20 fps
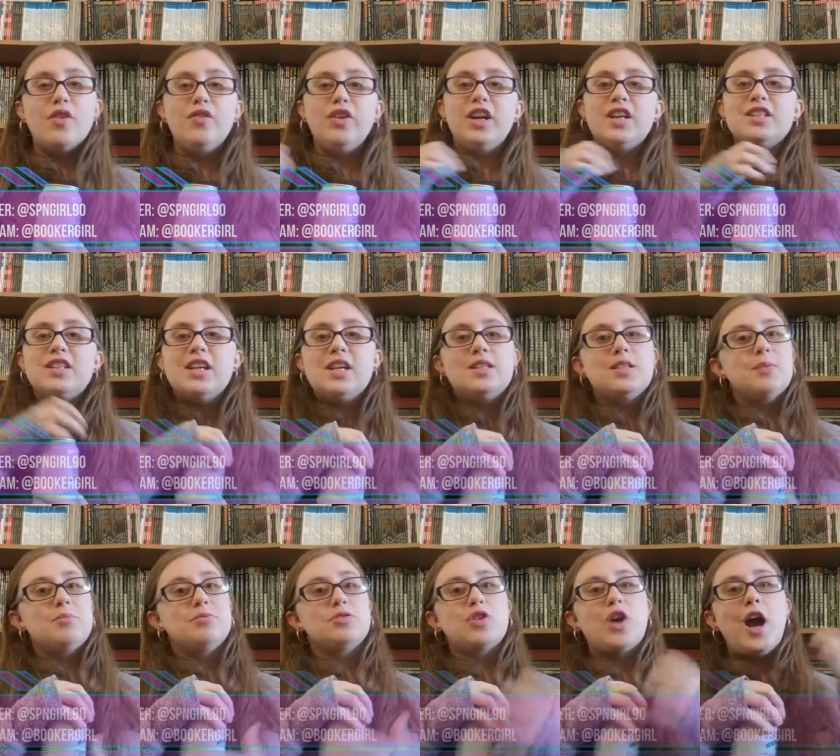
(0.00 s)
Don't forget to hit
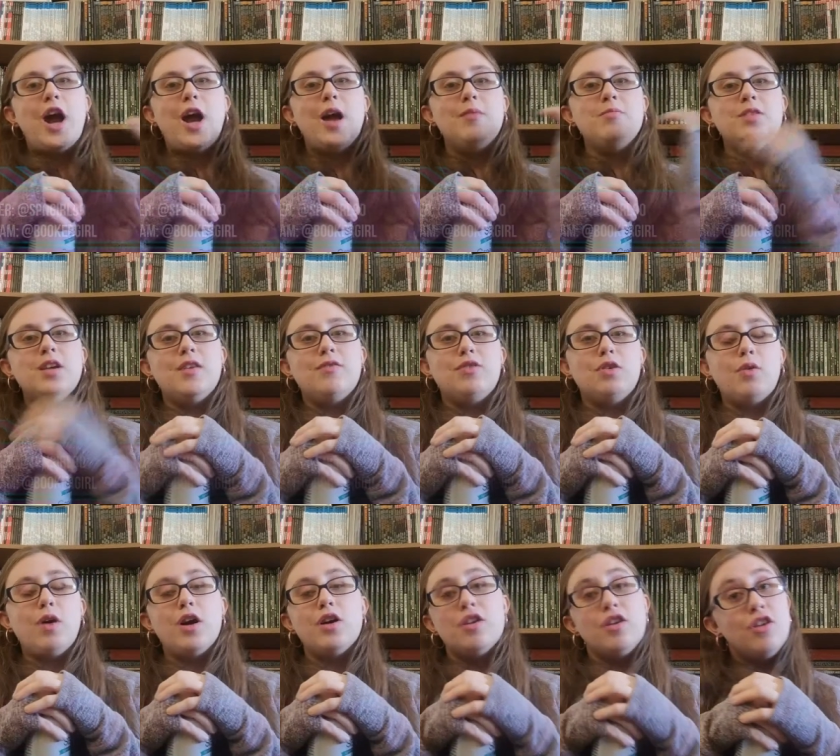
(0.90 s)
subscribe if
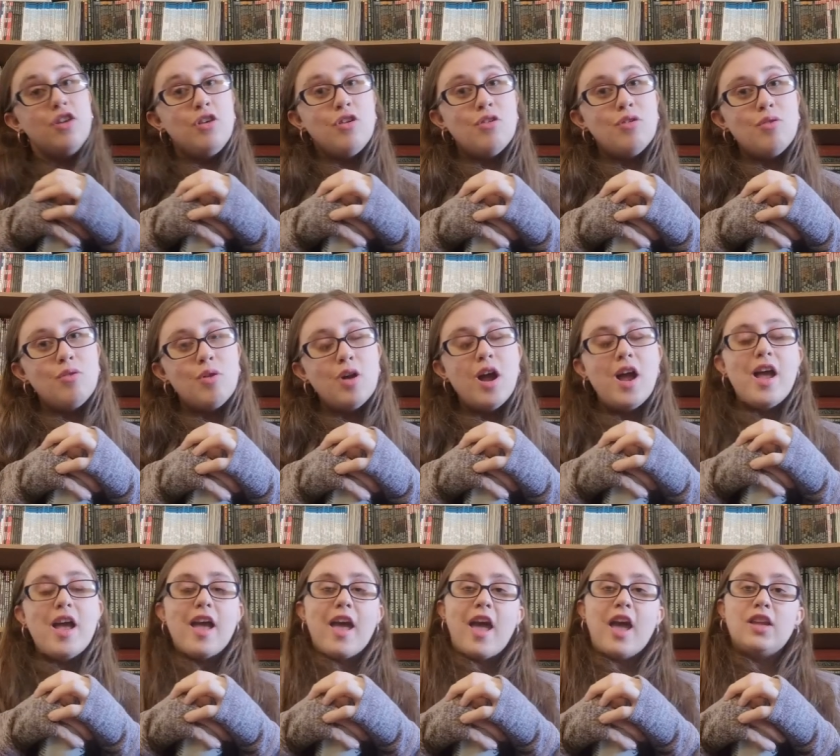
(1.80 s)
you are new
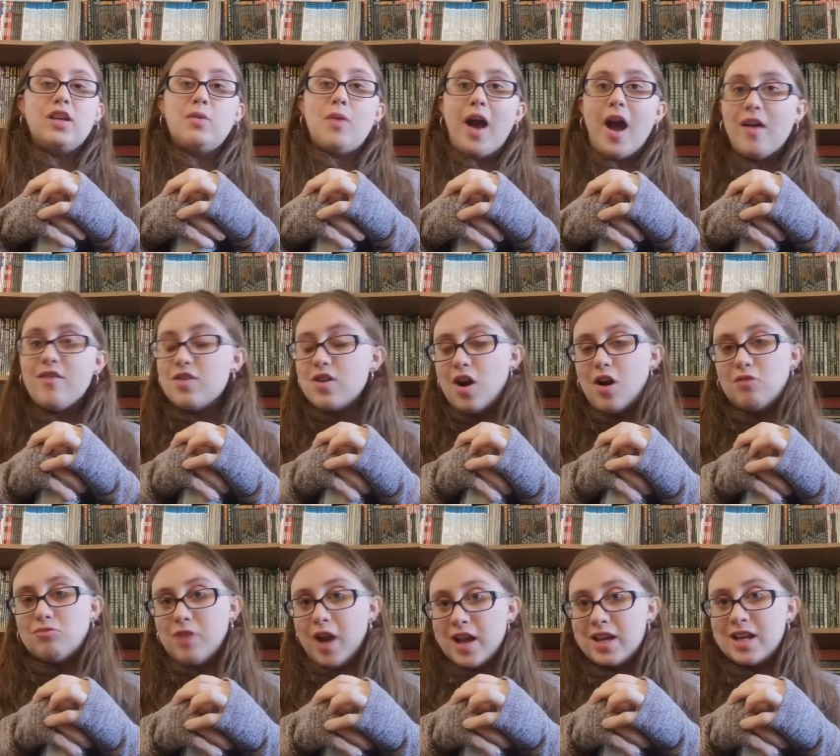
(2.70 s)
and you haven't
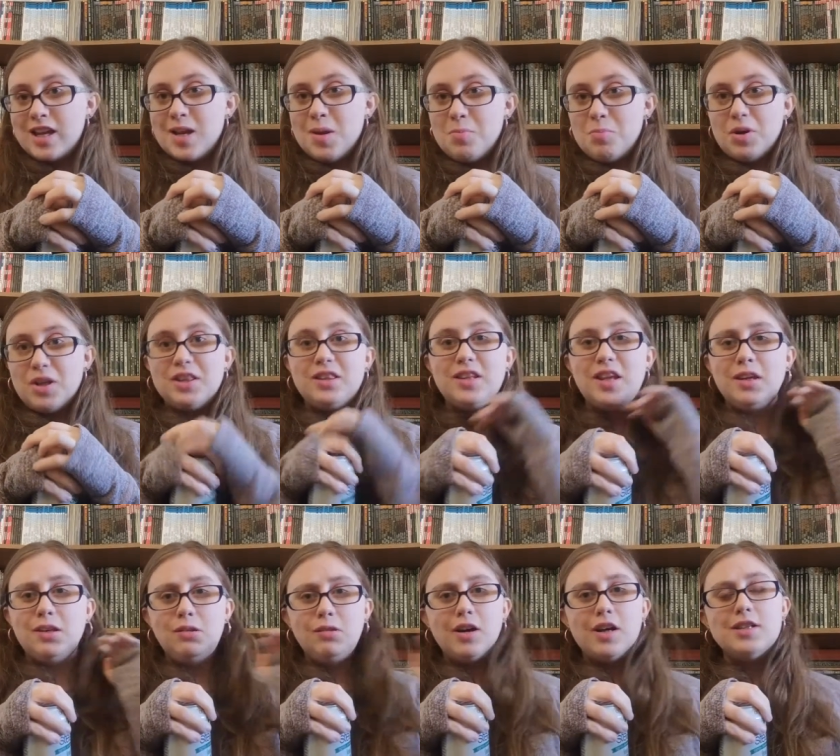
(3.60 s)
already. But
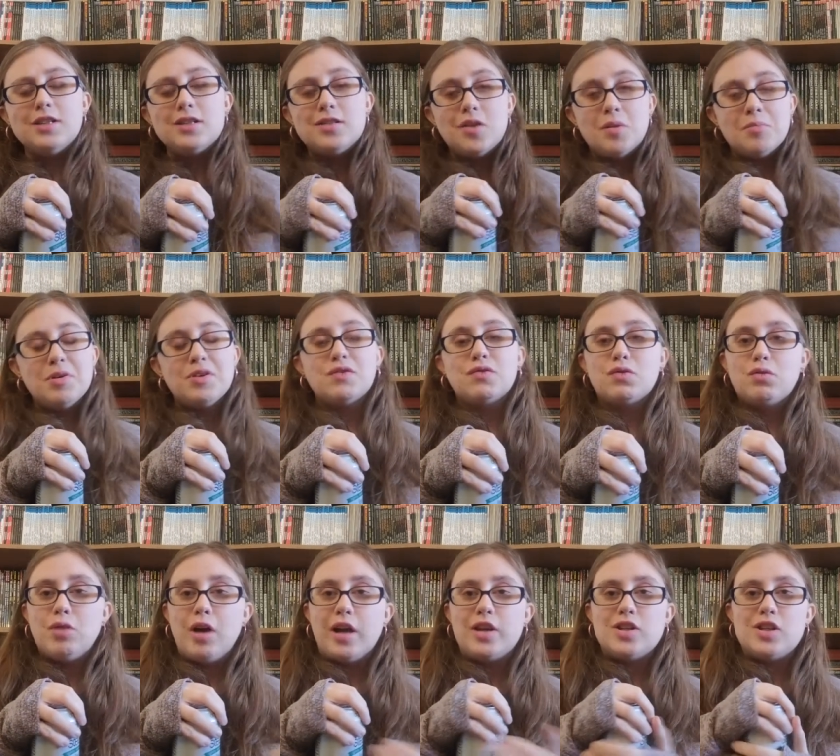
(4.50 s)
thank you guys so much
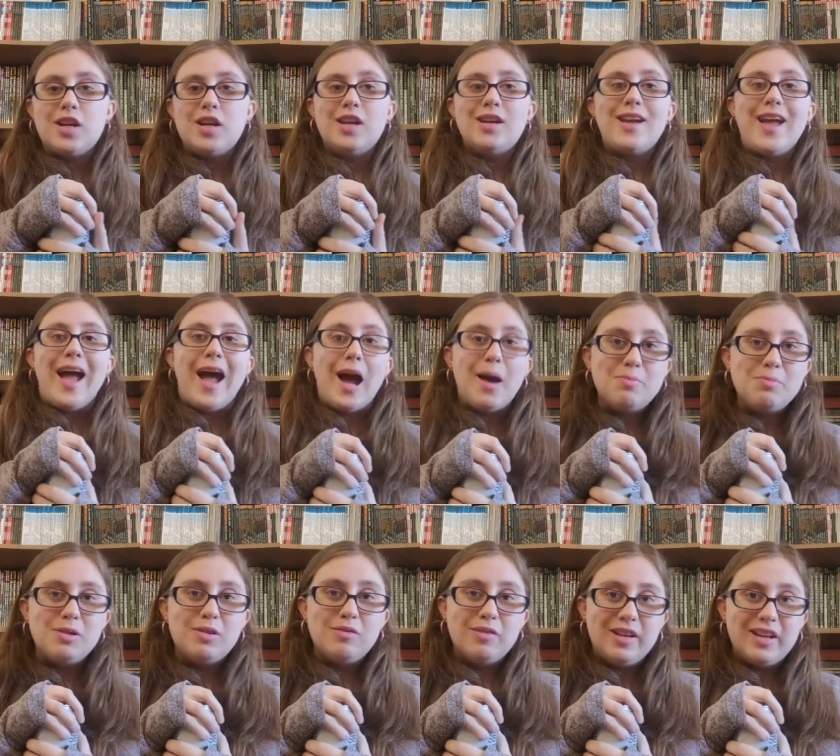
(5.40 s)
for watching.
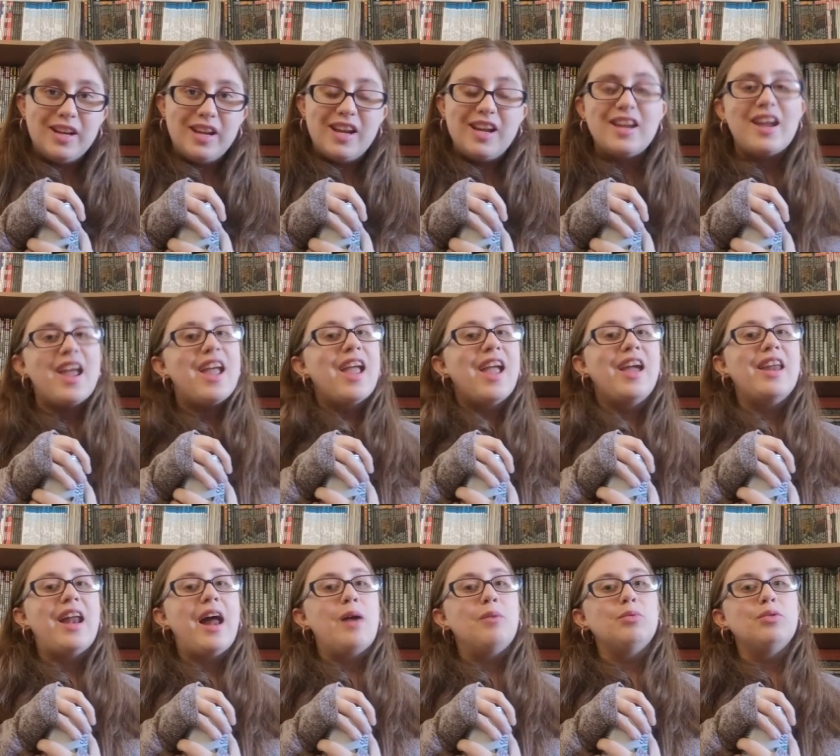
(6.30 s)
Happy reading,
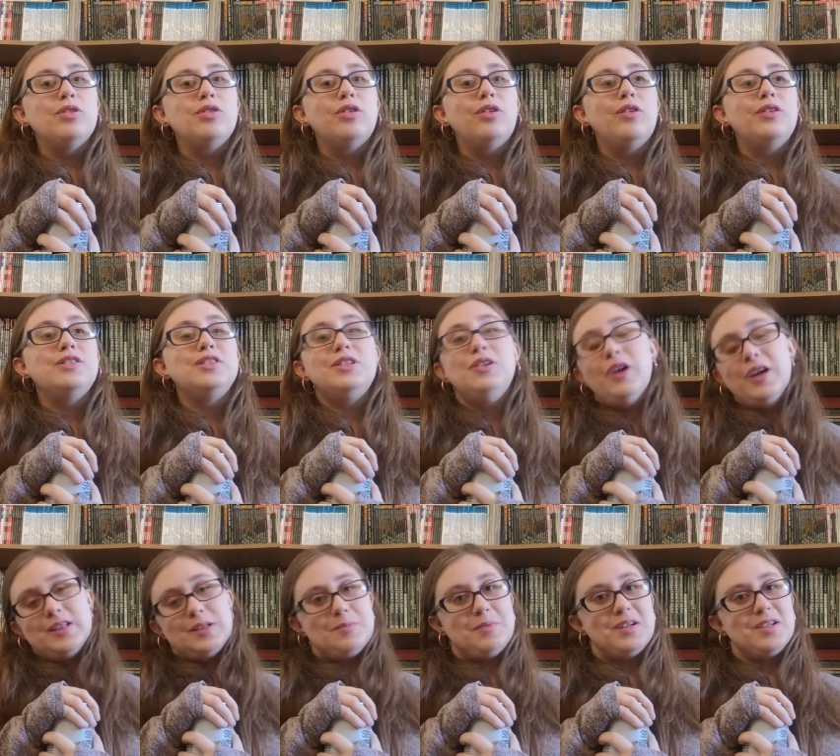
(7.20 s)
and I will see you
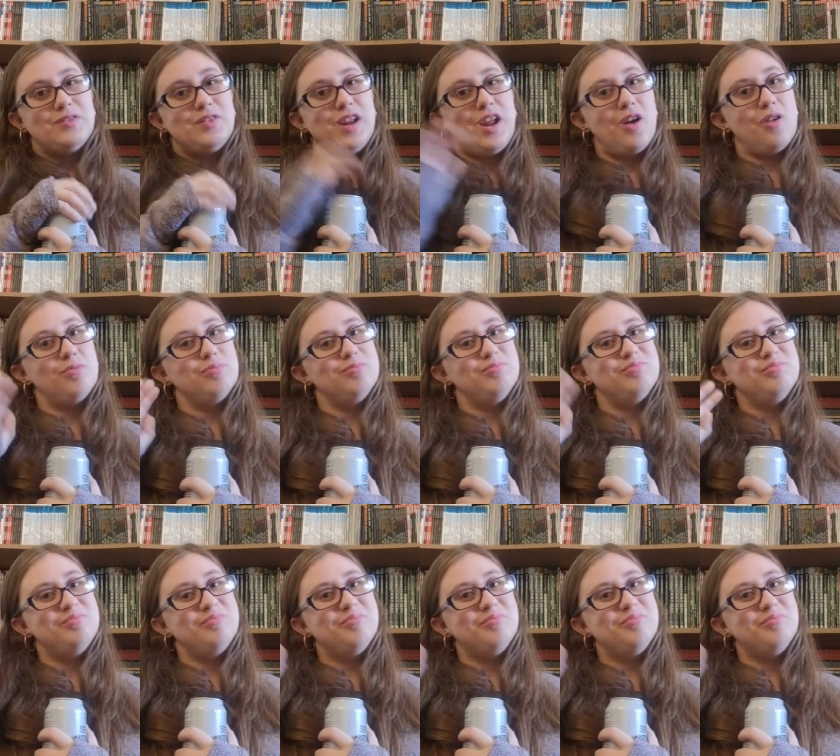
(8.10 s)
guys in the next video.